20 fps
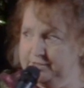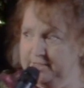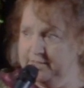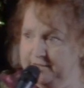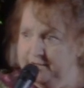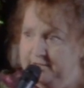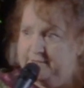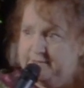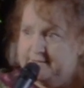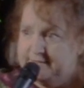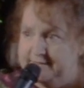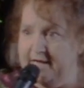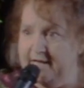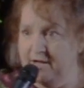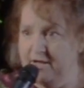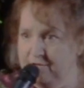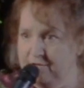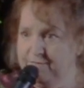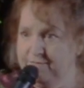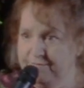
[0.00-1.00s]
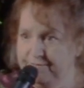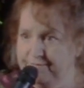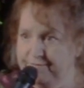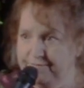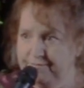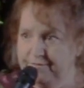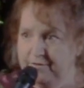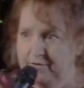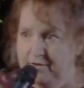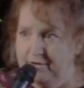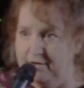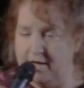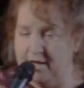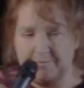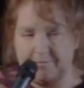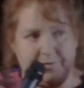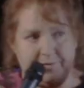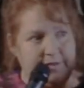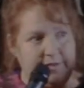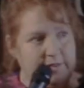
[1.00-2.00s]
to herself
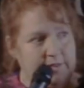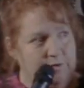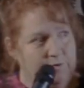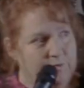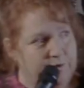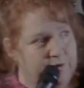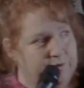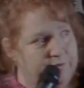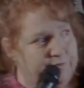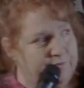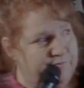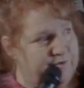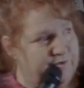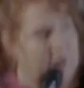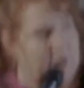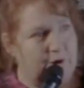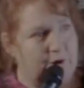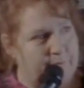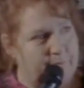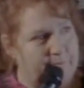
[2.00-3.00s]
up in the North Farm.